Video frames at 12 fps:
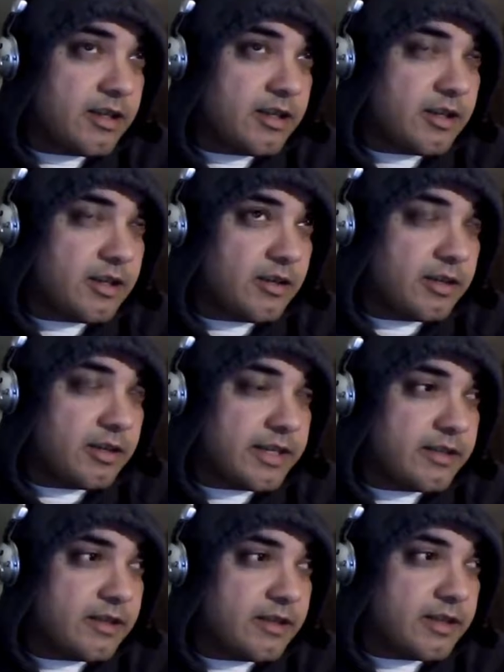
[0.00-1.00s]
you know
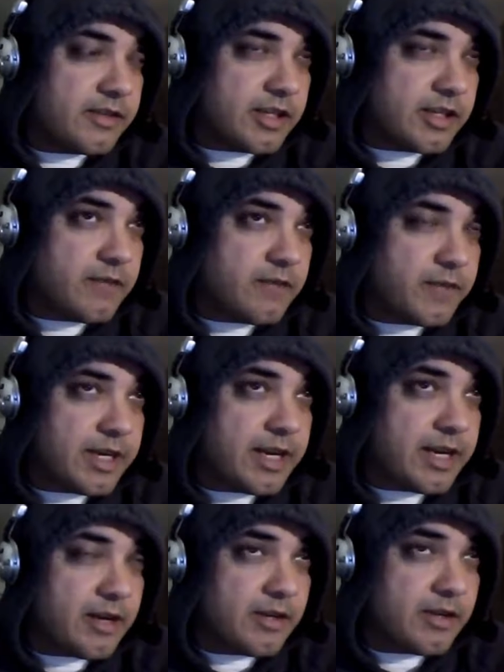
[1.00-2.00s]
like it's like you
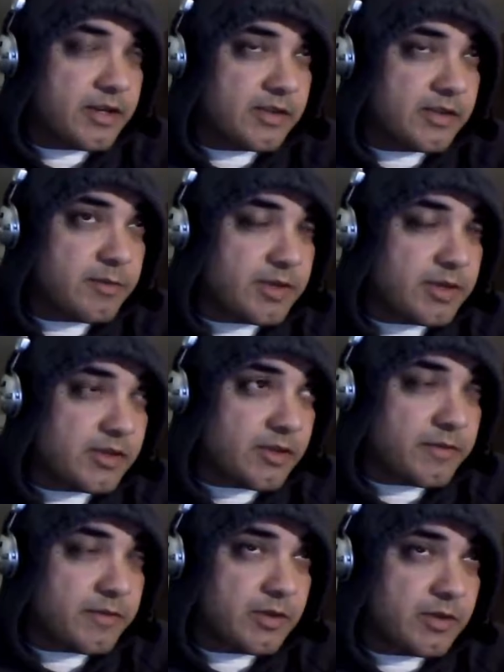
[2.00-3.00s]
forget how good his submissions
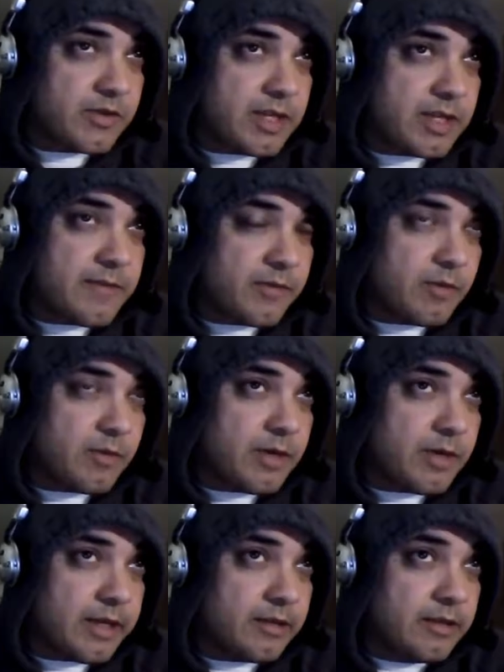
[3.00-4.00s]
are if you don't see them for a
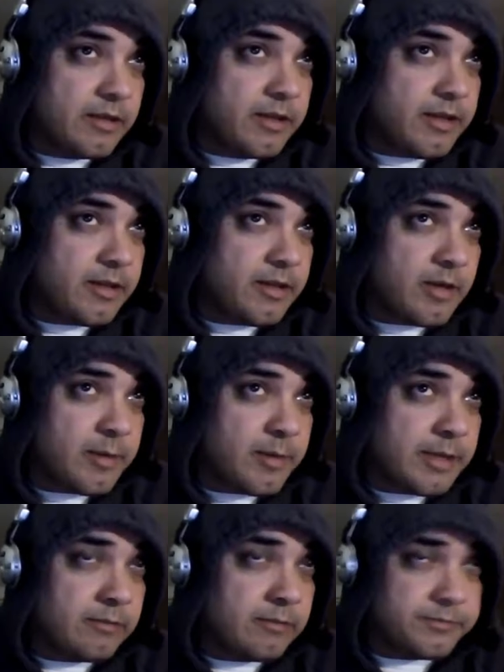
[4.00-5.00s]
while you know what i
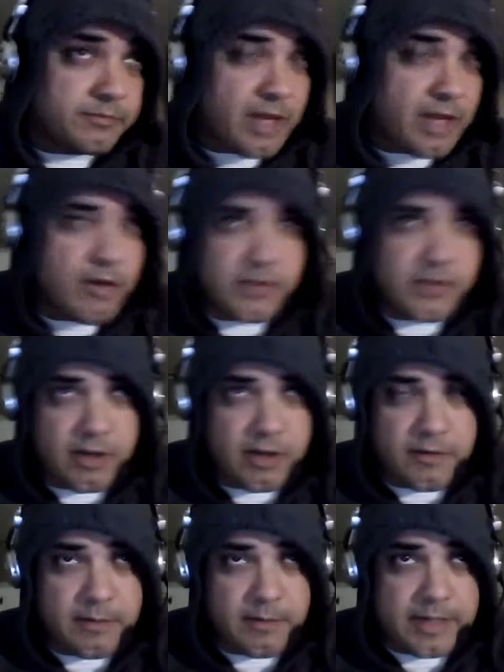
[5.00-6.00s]
mean i always yeah.
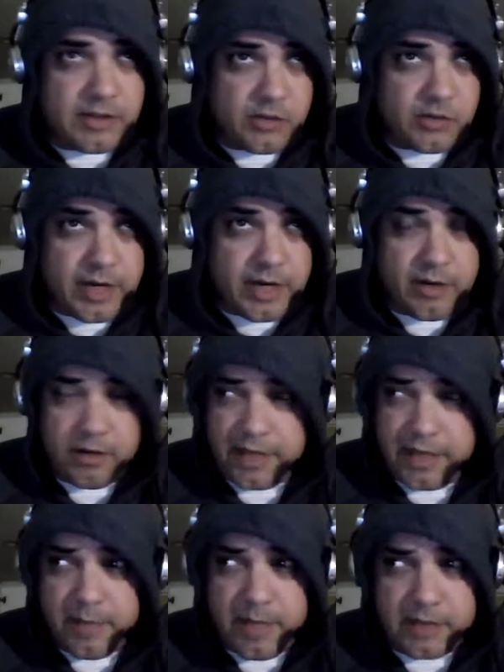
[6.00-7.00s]
thought of him as a striker a
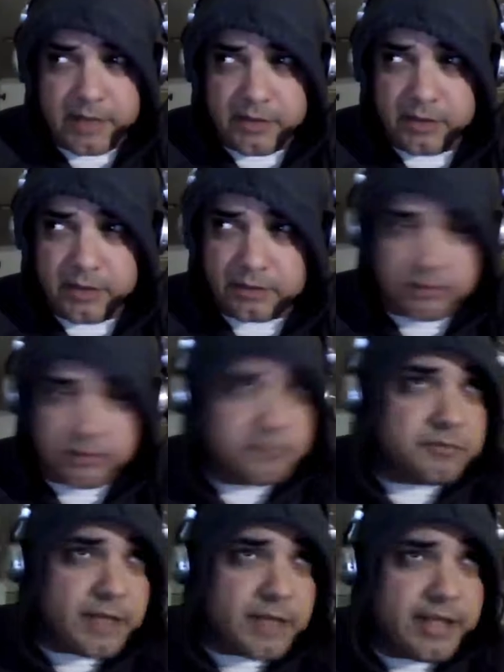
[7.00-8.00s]
kickboxer
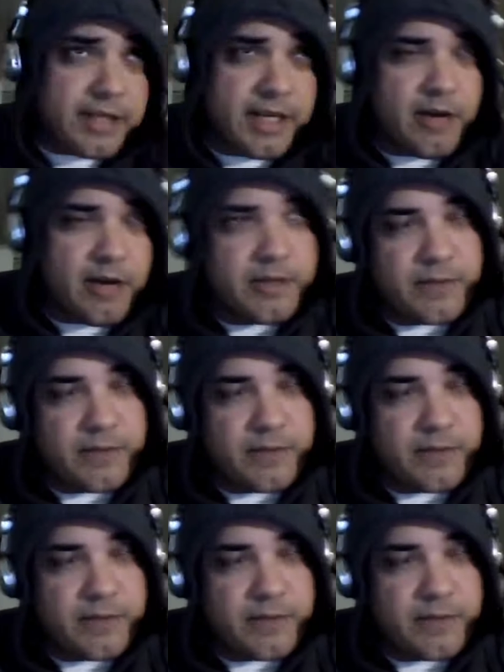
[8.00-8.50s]
and then I always